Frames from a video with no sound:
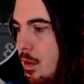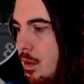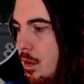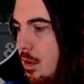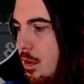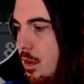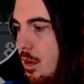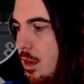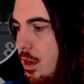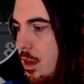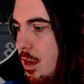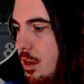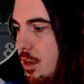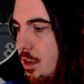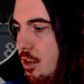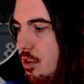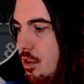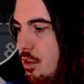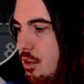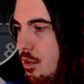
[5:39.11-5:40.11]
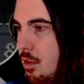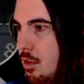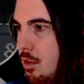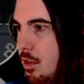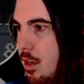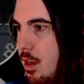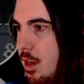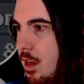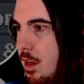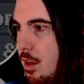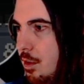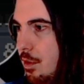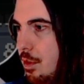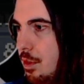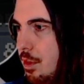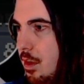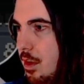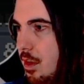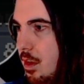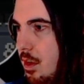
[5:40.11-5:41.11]
Food is pretty straightforward. You
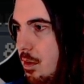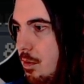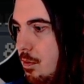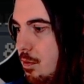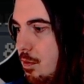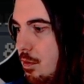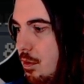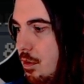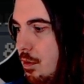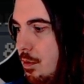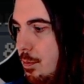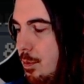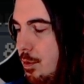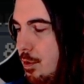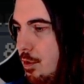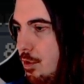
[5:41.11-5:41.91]
feed the mons food,